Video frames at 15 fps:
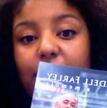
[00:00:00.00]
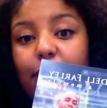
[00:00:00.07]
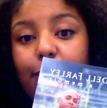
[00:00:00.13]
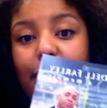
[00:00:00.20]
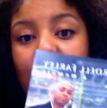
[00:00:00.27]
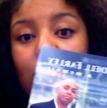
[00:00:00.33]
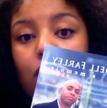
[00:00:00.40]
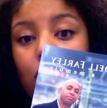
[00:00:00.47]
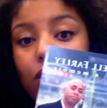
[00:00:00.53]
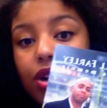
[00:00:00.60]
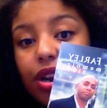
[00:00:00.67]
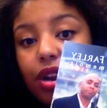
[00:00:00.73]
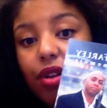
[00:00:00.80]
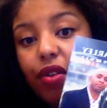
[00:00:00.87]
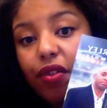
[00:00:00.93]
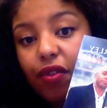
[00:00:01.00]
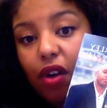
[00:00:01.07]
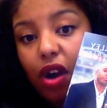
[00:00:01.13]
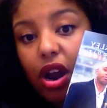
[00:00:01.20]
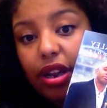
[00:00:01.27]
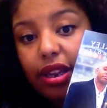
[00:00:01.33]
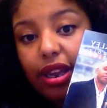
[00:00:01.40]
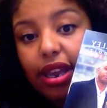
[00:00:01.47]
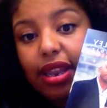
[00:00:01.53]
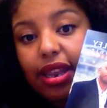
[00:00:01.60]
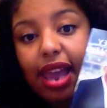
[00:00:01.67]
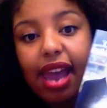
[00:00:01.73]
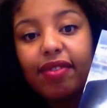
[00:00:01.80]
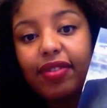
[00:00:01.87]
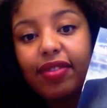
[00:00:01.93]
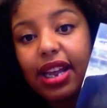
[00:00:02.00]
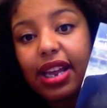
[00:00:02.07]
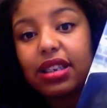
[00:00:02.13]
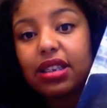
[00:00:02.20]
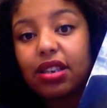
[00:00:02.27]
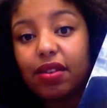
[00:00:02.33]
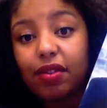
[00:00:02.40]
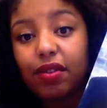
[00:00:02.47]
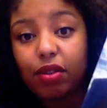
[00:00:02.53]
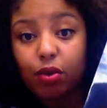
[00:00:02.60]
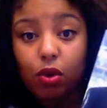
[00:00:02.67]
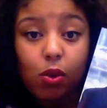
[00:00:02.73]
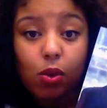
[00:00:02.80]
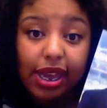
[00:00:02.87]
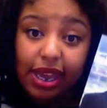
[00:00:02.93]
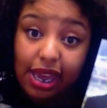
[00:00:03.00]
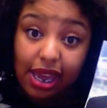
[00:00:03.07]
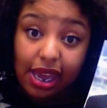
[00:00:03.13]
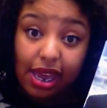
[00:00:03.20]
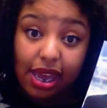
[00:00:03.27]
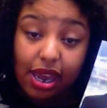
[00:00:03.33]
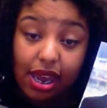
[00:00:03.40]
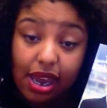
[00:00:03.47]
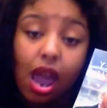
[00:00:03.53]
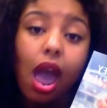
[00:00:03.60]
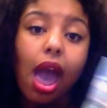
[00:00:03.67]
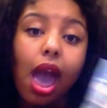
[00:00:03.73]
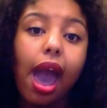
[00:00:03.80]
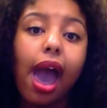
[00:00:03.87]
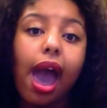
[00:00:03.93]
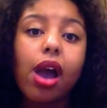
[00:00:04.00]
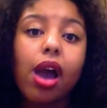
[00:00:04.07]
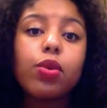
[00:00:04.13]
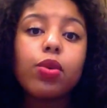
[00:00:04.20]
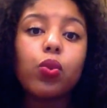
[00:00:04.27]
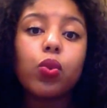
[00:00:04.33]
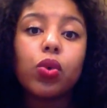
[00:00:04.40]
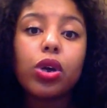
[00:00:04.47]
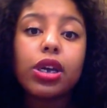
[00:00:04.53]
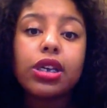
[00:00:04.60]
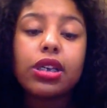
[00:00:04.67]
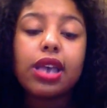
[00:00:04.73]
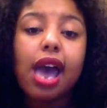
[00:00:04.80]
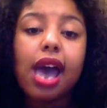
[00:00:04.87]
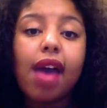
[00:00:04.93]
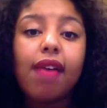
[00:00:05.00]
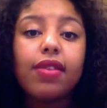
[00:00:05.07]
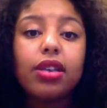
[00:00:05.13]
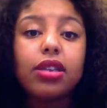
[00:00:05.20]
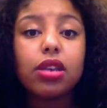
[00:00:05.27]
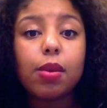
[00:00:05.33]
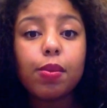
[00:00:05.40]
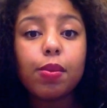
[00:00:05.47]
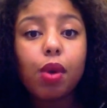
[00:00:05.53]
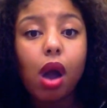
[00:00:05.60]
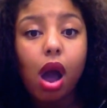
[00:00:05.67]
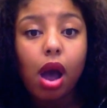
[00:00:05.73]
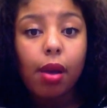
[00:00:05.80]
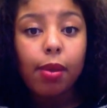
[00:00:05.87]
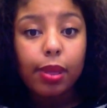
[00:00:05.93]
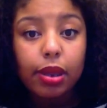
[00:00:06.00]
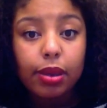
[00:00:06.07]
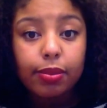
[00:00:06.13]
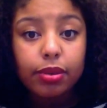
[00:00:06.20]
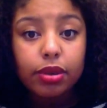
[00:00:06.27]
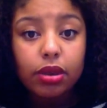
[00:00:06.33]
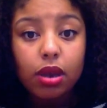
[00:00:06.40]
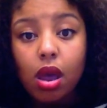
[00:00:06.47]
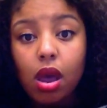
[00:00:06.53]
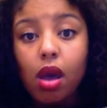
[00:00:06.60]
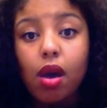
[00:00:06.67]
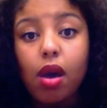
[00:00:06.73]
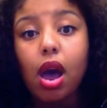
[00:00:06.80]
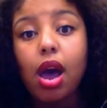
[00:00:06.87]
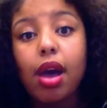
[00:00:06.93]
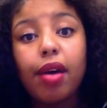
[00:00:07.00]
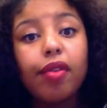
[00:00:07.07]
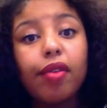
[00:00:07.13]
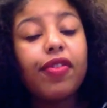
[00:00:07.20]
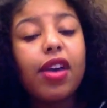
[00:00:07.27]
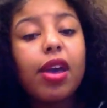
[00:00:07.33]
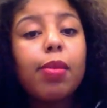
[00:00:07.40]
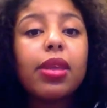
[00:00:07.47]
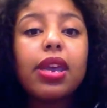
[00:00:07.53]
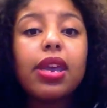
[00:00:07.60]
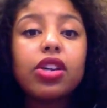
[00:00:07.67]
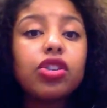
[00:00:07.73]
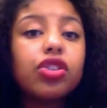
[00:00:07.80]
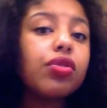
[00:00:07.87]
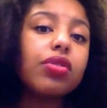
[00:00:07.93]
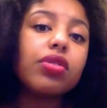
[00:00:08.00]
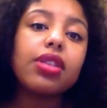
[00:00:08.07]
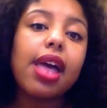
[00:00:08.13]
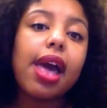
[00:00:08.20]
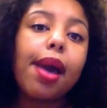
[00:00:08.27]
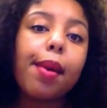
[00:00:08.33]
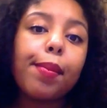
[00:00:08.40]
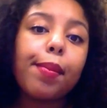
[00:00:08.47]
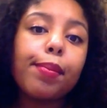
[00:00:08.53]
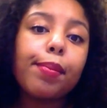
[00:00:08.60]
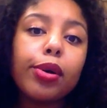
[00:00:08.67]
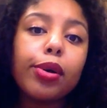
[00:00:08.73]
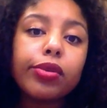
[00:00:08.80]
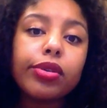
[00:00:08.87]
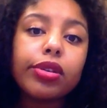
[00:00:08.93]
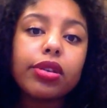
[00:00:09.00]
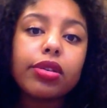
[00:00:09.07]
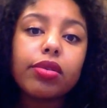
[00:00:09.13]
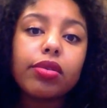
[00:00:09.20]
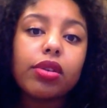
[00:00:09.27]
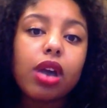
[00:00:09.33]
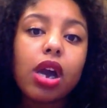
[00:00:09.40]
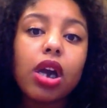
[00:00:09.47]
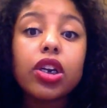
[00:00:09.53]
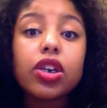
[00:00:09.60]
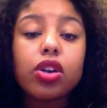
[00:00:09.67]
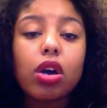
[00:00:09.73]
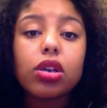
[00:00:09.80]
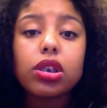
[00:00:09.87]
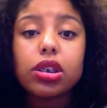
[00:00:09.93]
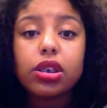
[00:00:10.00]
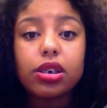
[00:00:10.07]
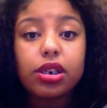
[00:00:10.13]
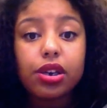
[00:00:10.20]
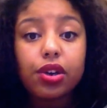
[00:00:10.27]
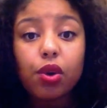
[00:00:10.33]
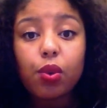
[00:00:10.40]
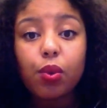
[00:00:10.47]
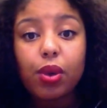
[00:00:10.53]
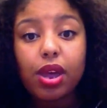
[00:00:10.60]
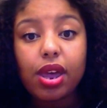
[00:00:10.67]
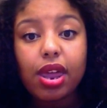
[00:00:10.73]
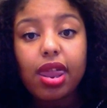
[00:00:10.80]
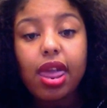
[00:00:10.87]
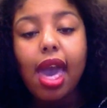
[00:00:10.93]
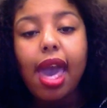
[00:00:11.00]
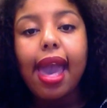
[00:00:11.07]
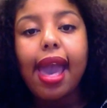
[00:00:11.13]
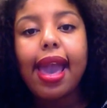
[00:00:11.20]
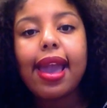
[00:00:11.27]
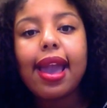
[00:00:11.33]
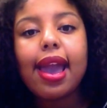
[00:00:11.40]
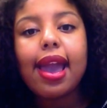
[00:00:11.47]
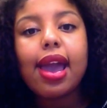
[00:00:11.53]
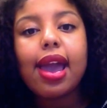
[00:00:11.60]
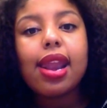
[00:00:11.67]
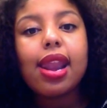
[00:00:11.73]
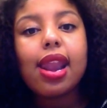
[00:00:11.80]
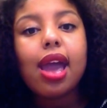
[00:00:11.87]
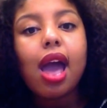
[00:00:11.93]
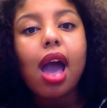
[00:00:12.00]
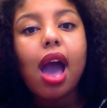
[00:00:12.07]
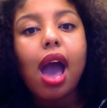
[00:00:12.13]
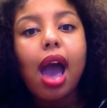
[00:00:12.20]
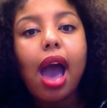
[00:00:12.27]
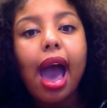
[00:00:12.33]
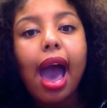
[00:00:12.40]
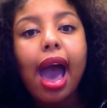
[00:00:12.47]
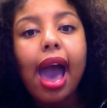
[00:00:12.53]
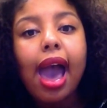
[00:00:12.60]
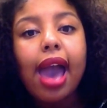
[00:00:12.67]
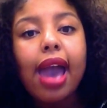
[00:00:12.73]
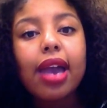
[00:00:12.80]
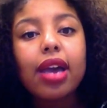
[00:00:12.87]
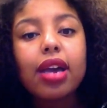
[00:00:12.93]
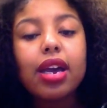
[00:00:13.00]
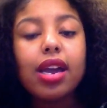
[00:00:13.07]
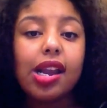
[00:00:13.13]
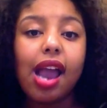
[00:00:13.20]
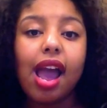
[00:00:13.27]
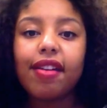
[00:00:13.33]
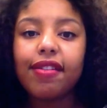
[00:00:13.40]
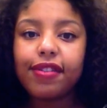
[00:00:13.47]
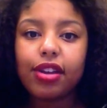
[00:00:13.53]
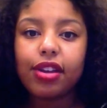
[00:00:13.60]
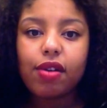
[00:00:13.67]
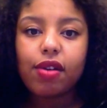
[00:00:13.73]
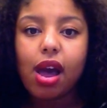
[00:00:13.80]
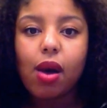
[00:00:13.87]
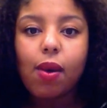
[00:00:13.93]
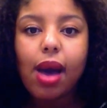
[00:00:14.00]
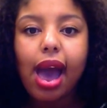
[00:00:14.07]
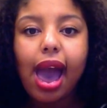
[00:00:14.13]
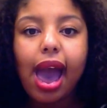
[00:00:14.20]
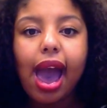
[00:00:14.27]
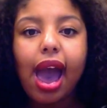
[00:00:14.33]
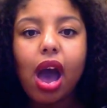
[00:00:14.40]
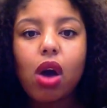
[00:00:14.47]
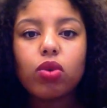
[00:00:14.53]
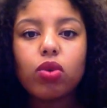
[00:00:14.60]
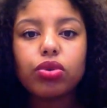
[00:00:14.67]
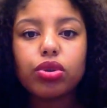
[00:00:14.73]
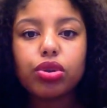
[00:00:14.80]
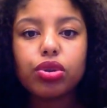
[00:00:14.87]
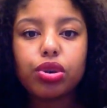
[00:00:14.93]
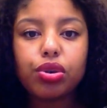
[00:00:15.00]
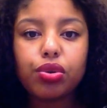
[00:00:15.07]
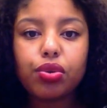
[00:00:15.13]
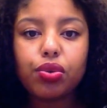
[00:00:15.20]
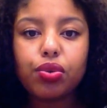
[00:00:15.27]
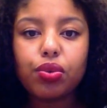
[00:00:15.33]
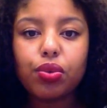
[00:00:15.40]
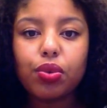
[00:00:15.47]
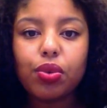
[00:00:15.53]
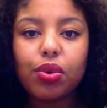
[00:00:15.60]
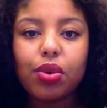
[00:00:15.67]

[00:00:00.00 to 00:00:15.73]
by Cordell Farley, Life Lessons of a Throwaway Kid. I was having some problems, family issues that most young adults deal with, and I could not figure out how to